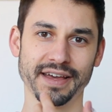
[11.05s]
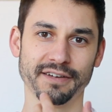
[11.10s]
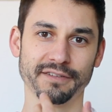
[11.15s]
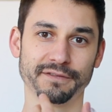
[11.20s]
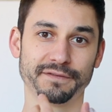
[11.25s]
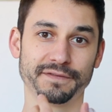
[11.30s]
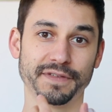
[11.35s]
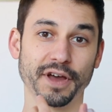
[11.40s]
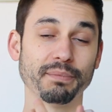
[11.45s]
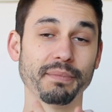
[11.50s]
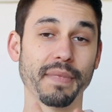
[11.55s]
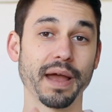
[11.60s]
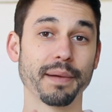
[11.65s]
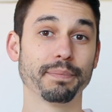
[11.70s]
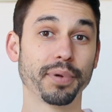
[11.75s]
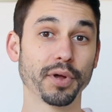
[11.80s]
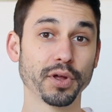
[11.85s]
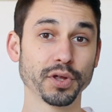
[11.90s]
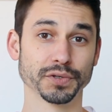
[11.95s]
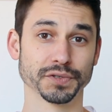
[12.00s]
felt my
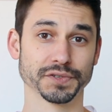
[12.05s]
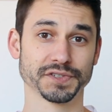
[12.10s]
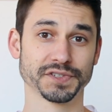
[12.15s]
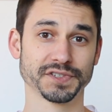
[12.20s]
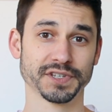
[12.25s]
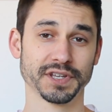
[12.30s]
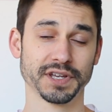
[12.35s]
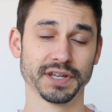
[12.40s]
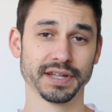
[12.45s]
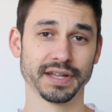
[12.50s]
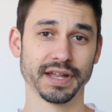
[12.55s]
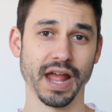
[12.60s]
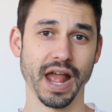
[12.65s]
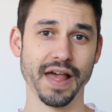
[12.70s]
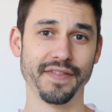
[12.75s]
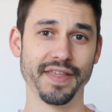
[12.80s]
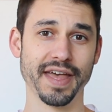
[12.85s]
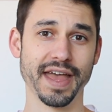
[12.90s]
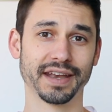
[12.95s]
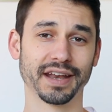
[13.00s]
pulse,
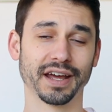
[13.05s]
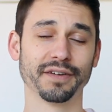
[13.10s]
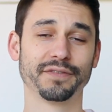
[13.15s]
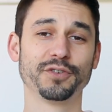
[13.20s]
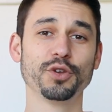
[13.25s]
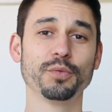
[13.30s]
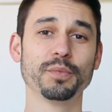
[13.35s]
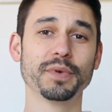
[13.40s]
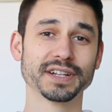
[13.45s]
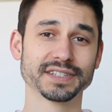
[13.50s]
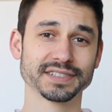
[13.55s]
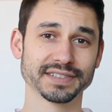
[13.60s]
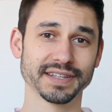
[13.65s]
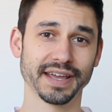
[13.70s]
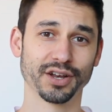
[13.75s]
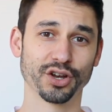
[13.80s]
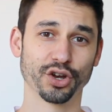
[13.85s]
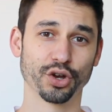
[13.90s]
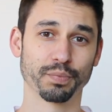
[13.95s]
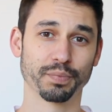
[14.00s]
and then a few minutes
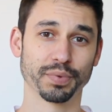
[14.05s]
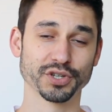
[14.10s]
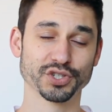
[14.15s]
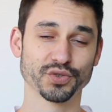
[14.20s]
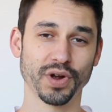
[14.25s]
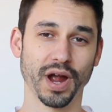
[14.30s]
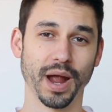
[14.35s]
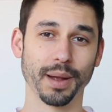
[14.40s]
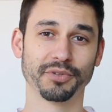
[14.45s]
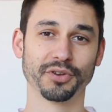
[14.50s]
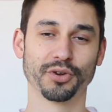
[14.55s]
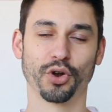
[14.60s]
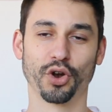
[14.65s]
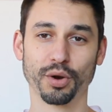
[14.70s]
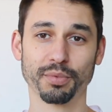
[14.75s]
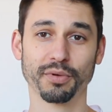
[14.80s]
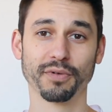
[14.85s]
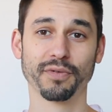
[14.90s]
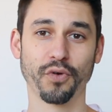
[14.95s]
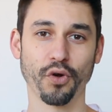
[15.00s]
later prescribed an
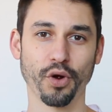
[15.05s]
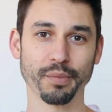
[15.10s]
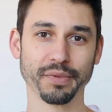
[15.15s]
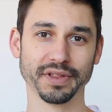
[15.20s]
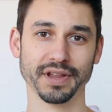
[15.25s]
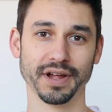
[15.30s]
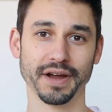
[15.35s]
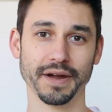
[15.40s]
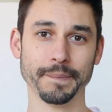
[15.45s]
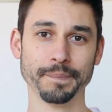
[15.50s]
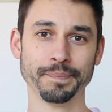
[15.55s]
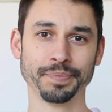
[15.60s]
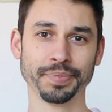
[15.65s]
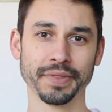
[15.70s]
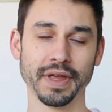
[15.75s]
herbal formula